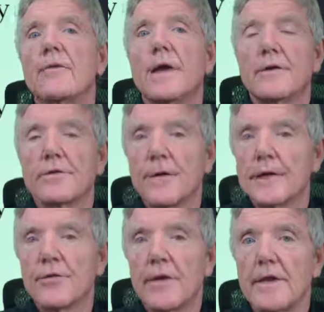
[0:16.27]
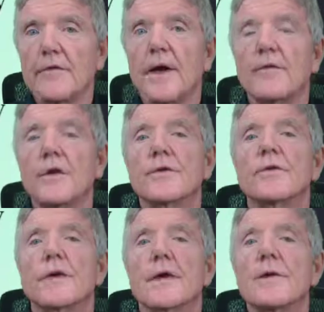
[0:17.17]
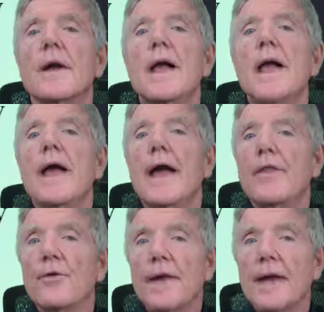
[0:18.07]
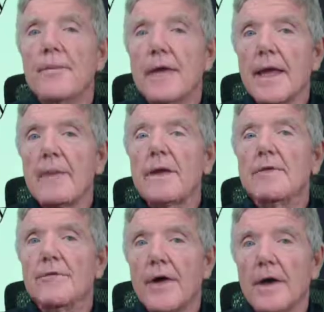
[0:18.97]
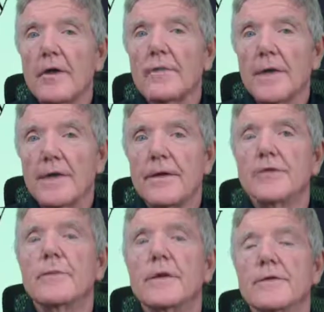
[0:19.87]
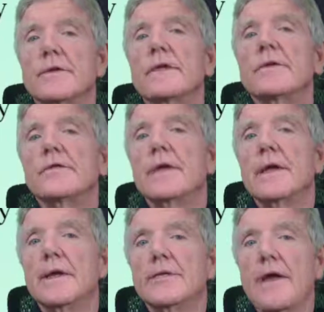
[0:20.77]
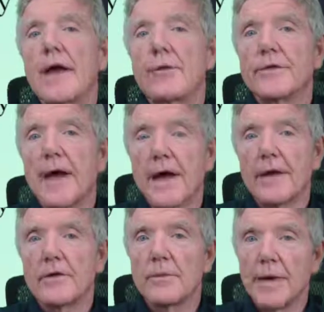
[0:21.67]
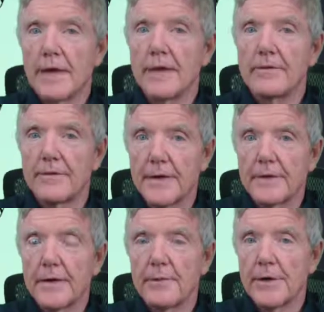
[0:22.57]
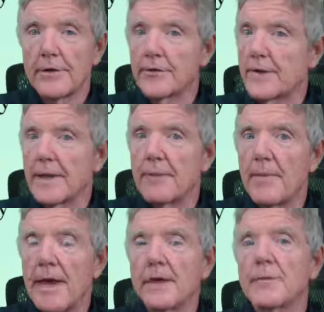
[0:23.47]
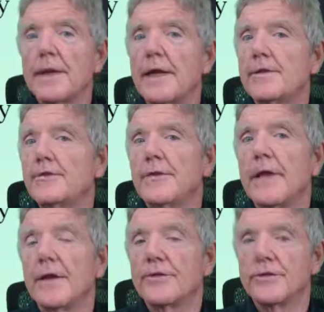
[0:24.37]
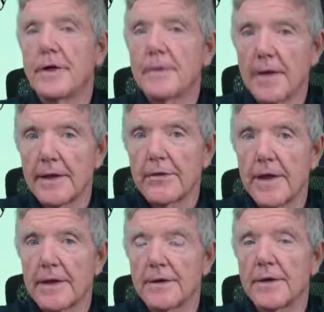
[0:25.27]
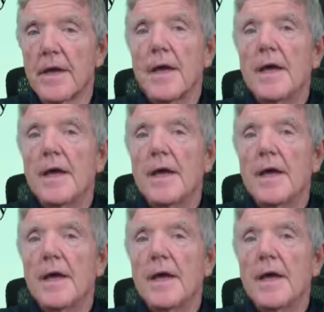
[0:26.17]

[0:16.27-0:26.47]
Retrofit 25 years ago. And the way I became involved in this business is I was hired by the Federal Emergency Management Agency as a subcontractor